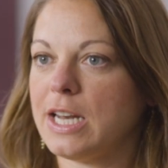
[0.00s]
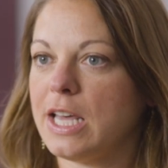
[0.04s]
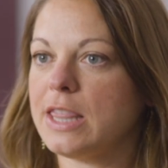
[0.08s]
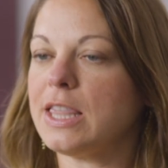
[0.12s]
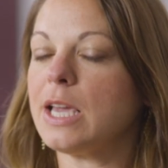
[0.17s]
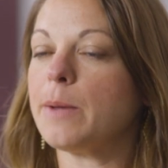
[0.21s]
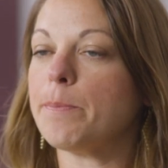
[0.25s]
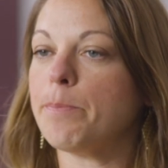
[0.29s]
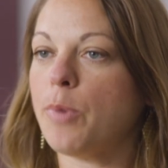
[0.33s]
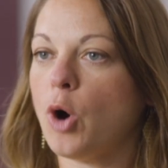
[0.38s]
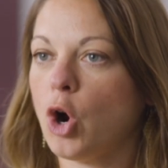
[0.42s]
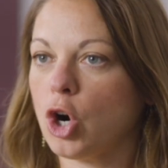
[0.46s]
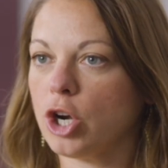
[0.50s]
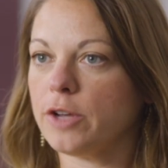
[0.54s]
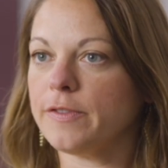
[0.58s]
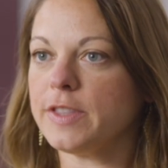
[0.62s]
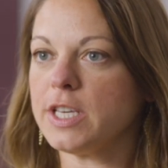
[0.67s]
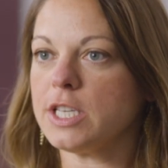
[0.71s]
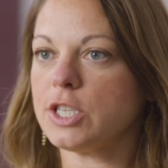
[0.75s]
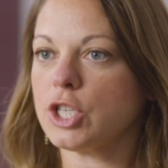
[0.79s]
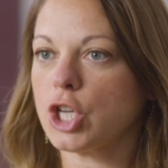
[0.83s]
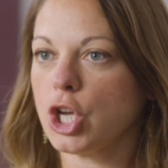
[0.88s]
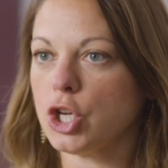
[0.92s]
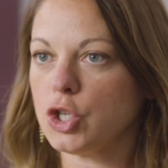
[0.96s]
and I think part of
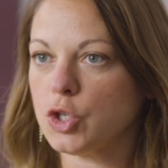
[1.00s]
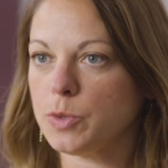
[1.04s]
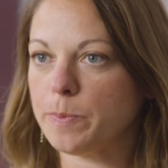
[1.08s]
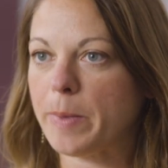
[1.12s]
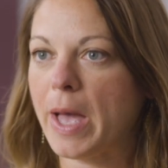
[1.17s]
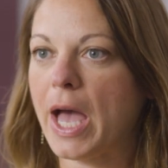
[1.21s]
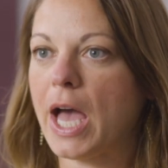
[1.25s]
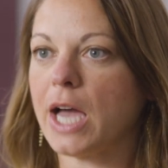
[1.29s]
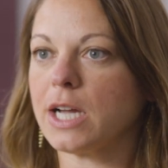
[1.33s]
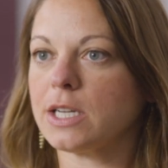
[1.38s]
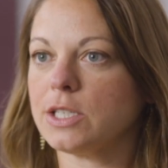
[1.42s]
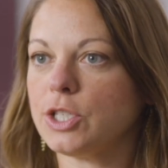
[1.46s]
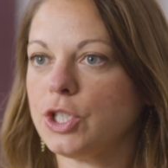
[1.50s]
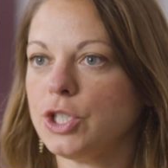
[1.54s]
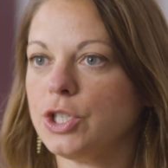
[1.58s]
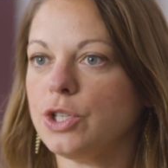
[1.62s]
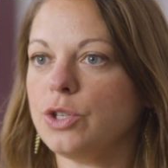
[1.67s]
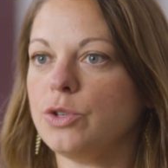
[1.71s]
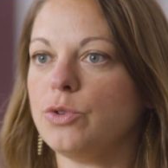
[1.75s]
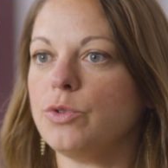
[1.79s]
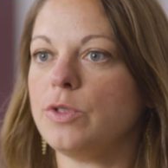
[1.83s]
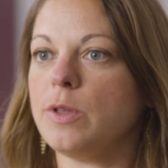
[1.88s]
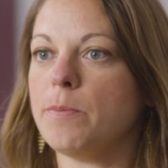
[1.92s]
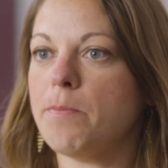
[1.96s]
this goes back
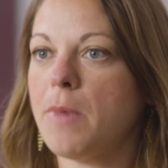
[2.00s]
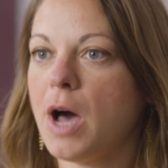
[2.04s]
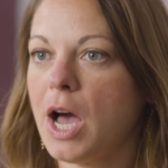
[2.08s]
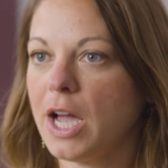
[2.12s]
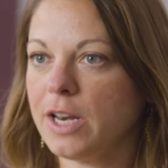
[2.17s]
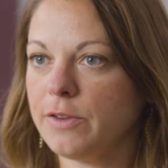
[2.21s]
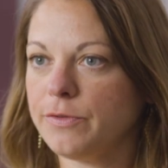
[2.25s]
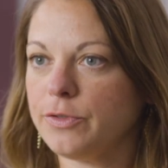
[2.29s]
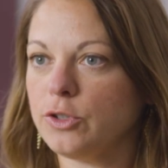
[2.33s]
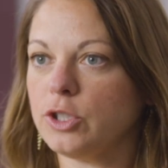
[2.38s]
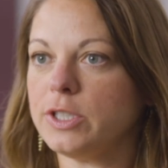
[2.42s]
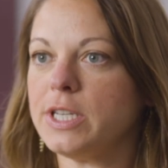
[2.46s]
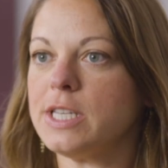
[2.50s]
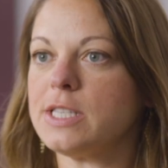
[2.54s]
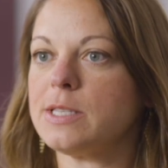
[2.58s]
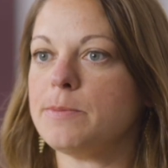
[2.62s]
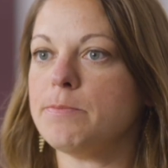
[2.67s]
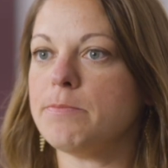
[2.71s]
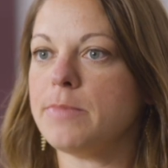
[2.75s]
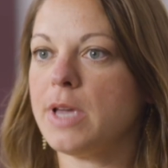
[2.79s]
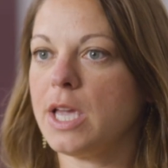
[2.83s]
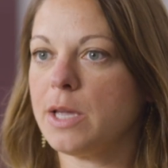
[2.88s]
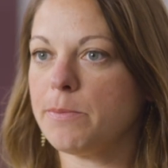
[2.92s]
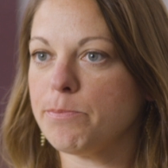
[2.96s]
to the mindfulness
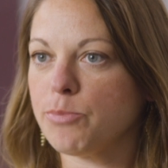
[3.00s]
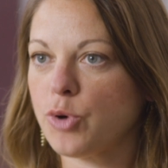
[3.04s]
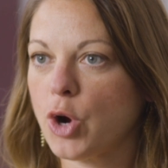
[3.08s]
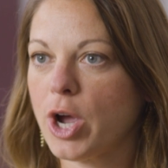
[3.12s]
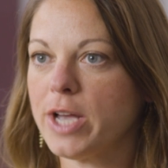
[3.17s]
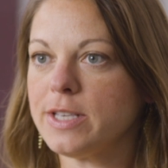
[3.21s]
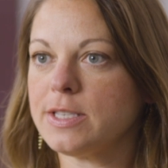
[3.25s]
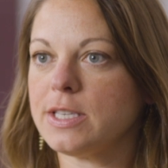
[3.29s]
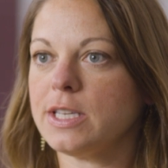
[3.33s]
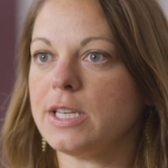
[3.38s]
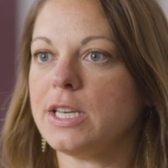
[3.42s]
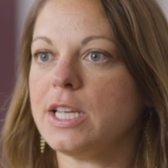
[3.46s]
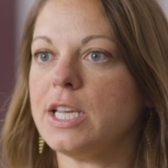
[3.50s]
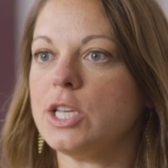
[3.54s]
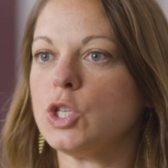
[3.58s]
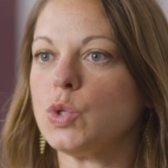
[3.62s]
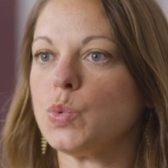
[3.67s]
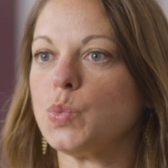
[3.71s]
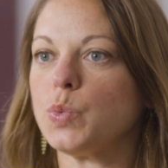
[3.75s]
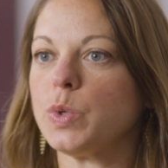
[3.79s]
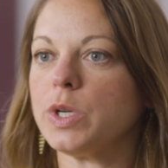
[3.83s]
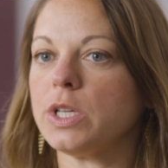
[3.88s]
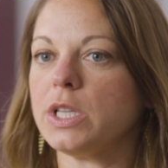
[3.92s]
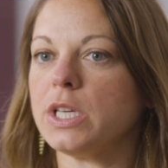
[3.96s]
and being present,
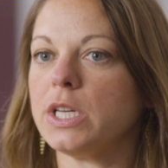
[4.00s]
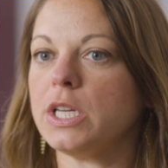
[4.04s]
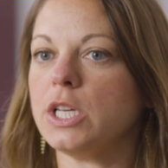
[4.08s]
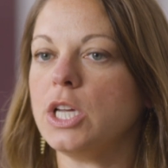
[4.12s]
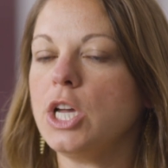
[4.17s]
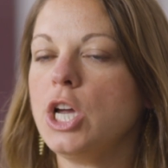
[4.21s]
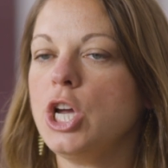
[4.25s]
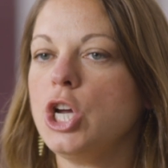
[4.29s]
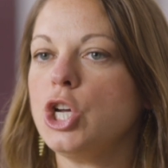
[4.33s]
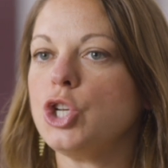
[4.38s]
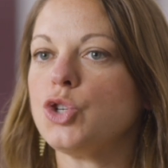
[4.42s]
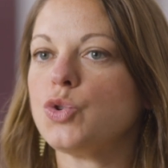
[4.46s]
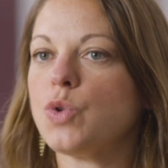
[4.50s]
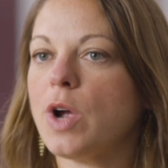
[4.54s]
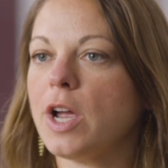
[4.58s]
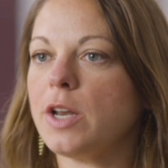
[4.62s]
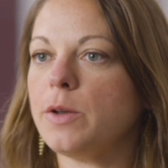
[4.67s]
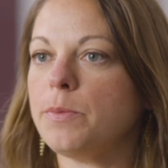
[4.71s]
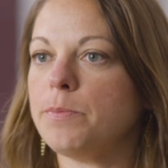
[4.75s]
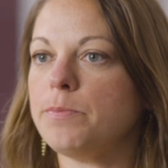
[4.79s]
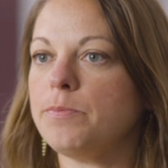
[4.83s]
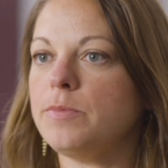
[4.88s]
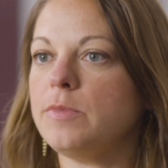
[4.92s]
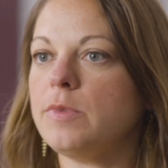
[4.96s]
is really
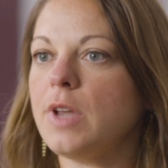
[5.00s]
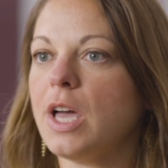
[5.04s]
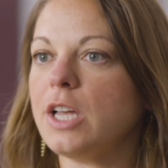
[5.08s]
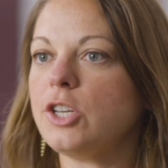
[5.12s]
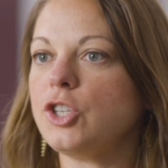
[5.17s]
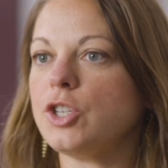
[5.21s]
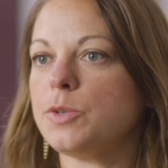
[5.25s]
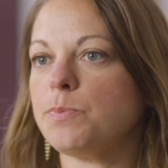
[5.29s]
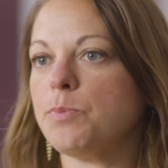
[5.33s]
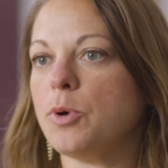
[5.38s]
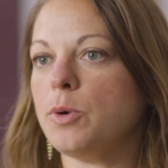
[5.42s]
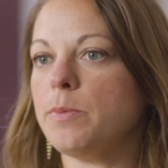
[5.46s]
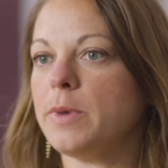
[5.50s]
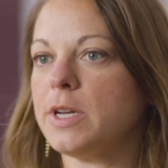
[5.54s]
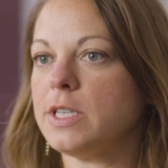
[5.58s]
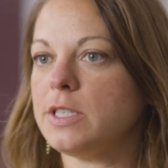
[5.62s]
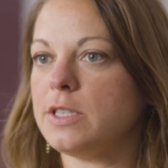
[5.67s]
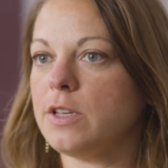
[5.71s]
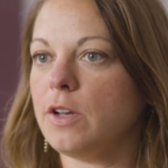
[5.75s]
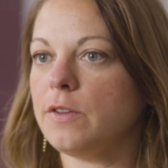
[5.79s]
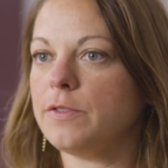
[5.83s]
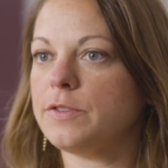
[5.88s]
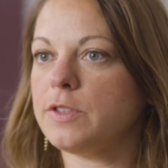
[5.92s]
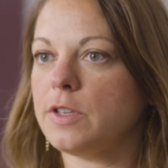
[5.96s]
trying to not just put
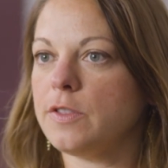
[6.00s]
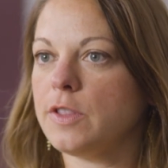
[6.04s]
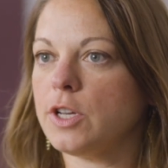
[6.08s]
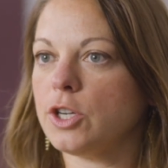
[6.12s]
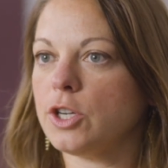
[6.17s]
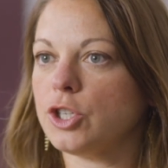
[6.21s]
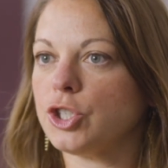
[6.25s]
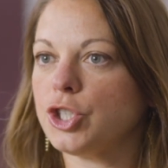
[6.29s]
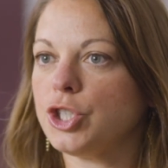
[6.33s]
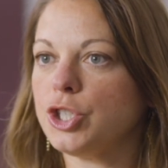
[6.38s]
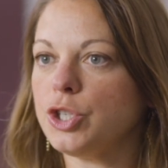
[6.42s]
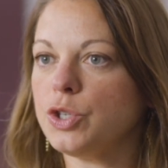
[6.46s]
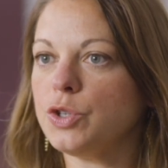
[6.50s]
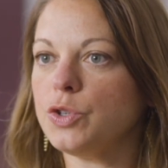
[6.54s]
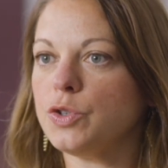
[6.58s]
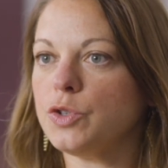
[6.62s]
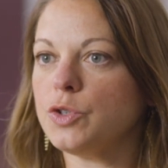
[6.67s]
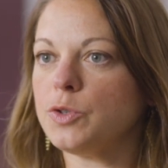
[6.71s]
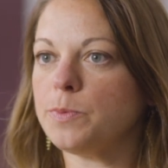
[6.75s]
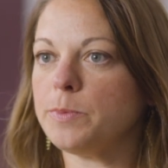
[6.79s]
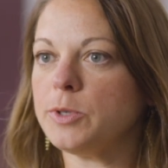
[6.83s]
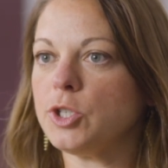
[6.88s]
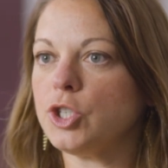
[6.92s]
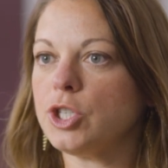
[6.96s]
myself in their
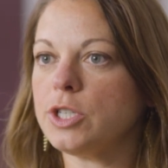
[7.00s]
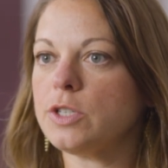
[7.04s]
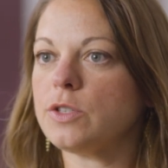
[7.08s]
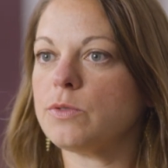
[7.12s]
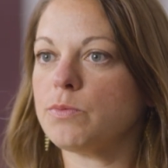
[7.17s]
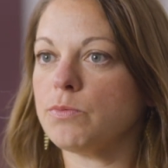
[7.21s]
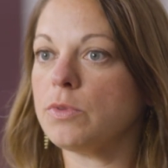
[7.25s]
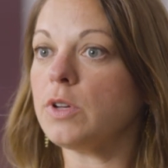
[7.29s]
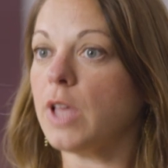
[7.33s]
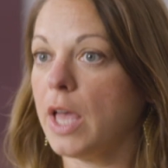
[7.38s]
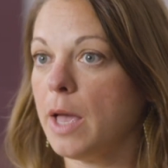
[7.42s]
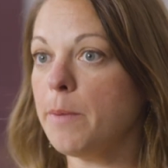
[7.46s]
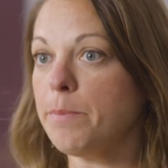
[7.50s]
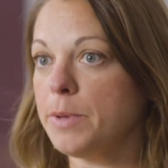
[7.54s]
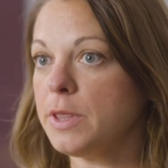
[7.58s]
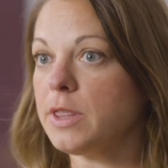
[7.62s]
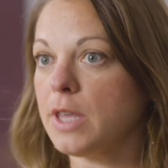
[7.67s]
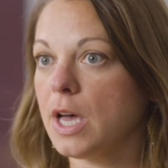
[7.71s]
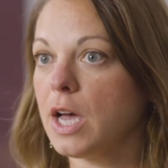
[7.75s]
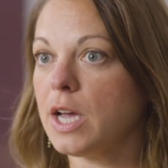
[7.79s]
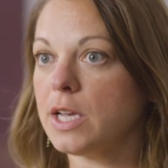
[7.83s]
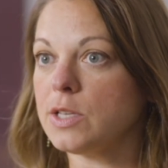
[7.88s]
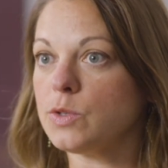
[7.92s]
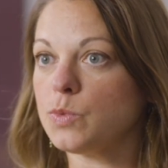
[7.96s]
shoes, but just really
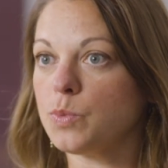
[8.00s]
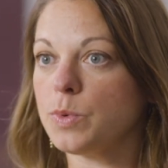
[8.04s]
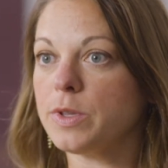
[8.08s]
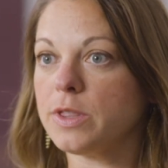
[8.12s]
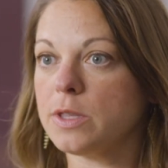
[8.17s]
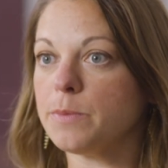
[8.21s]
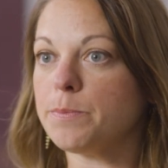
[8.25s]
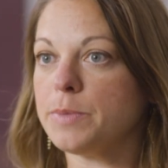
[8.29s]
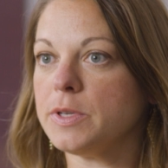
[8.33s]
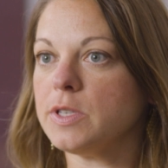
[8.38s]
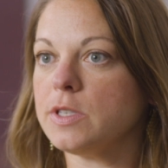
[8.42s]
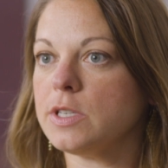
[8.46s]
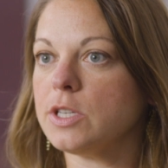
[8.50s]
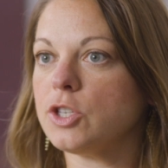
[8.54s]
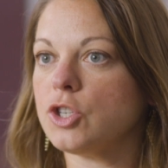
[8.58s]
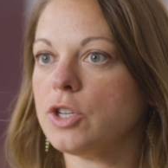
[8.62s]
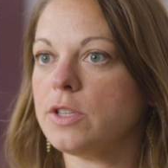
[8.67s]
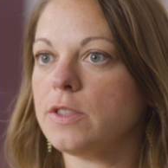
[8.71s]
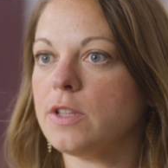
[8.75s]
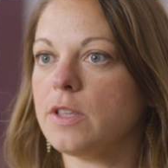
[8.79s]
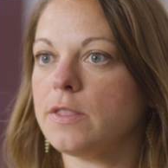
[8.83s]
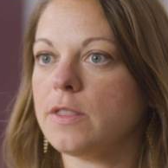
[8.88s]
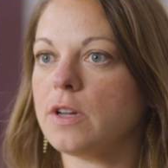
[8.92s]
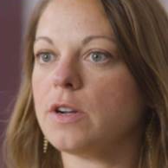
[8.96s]
empathize with the
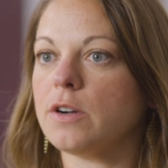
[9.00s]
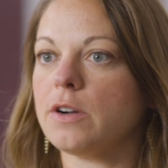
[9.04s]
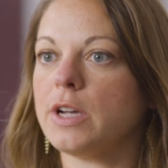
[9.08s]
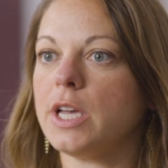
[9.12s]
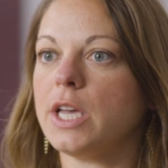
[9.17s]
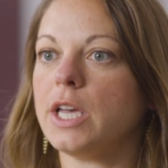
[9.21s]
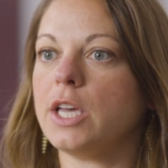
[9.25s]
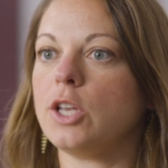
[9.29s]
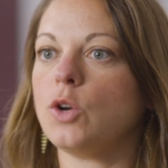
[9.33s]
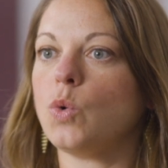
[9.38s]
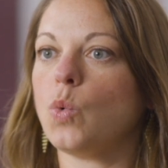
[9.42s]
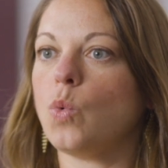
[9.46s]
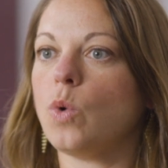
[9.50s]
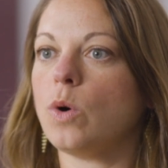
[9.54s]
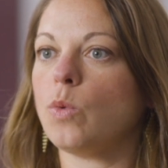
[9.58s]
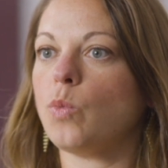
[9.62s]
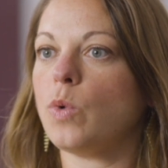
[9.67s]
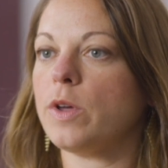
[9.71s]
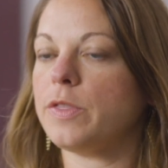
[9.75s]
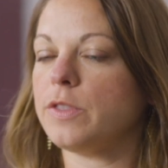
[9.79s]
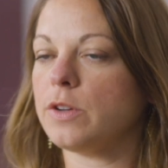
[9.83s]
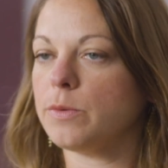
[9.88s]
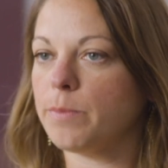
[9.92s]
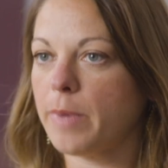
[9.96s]
position that they're in or
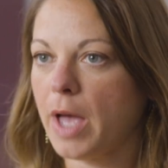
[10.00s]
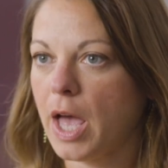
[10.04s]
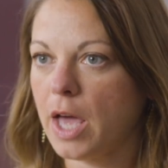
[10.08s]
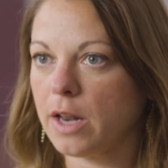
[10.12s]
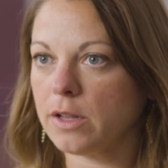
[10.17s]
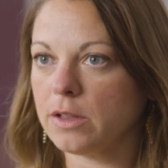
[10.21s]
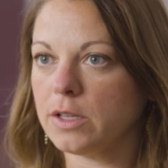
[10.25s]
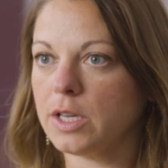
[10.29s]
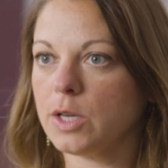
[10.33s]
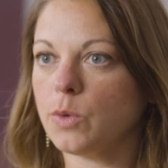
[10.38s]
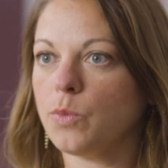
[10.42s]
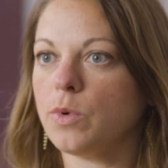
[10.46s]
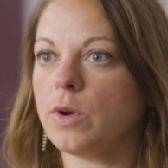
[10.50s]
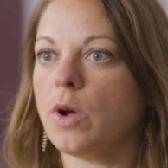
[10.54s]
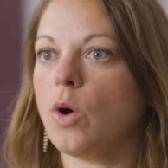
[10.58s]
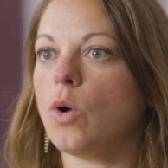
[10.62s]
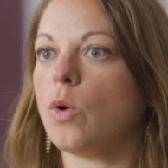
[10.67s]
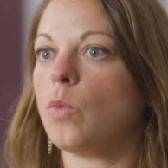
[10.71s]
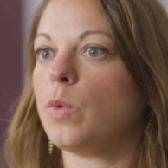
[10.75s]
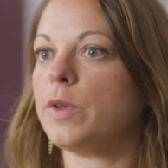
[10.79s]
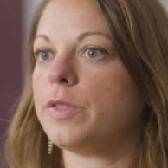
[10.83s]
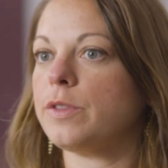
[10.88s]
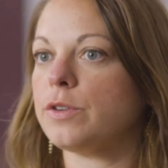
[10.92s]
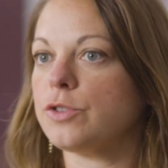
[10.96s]
what they're battling
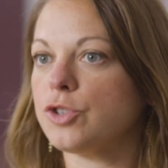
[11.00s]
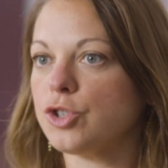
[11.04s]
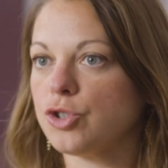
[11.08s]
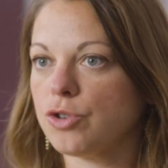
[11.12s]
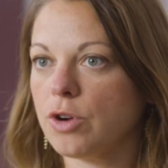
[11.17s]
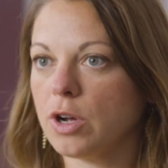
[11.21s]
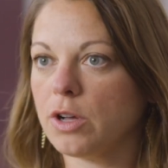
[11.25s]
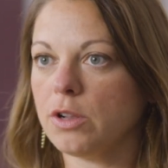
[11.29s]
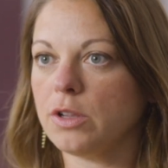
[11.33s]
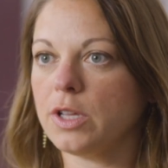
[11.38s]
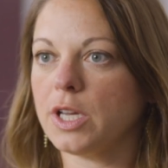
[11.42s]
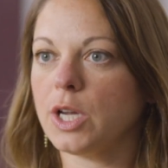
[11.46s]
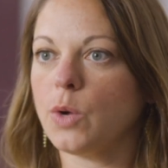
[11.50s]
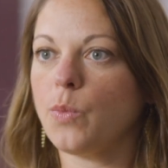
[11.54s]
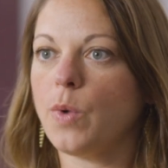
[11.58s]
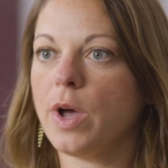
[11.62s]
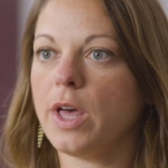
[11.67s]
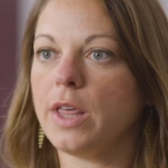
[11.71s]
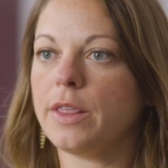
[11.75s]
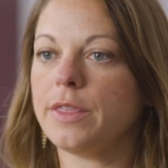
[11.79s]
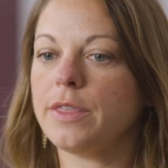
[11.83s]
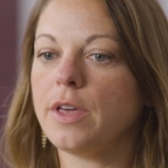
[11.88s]
or what they're struggling with.